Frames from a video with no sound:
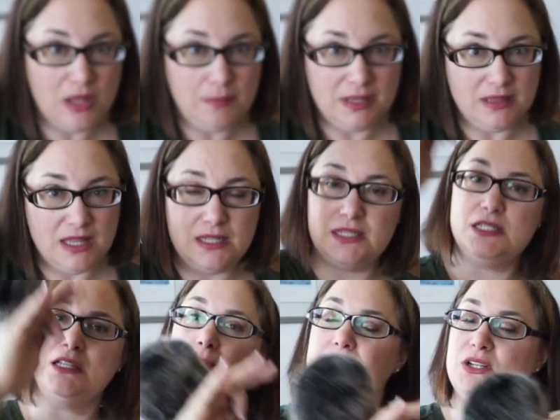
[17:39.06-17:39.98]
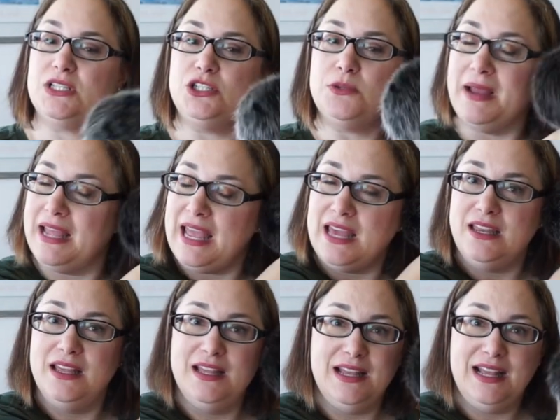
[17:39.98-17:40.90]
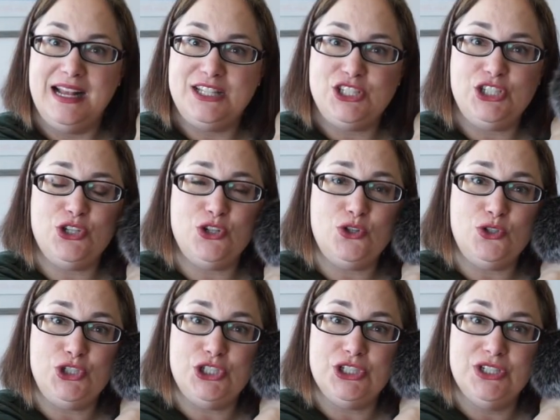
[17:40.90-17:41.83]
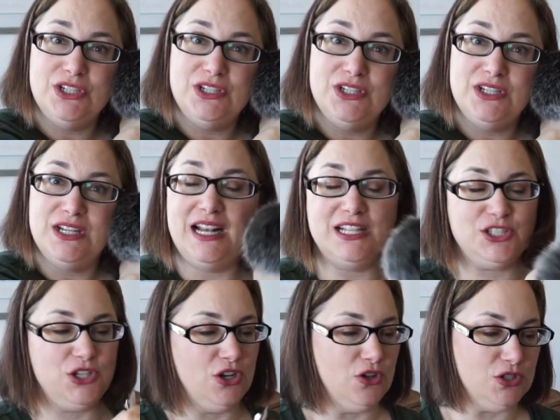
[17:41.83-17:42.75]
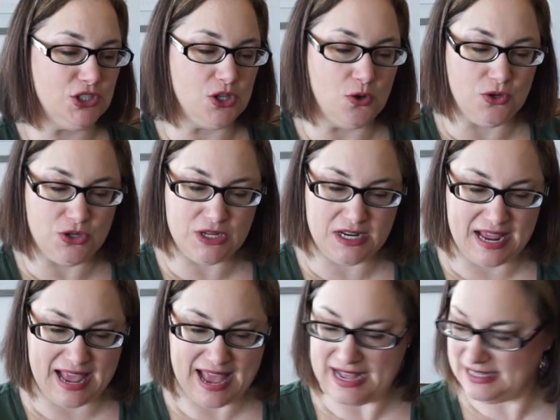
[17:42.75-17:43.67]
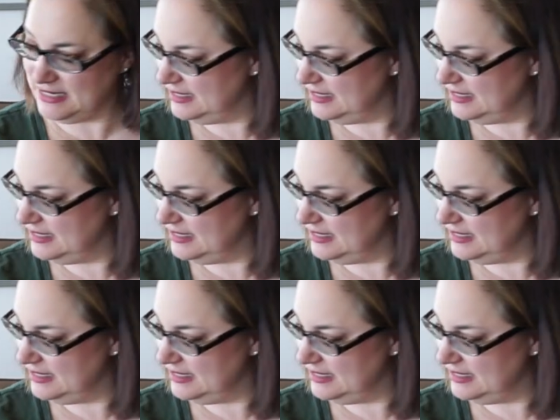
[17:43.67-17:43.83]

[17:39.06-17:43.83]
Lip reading: how big that is in comparison to my head. It's huge. It's going to look so good on her hat.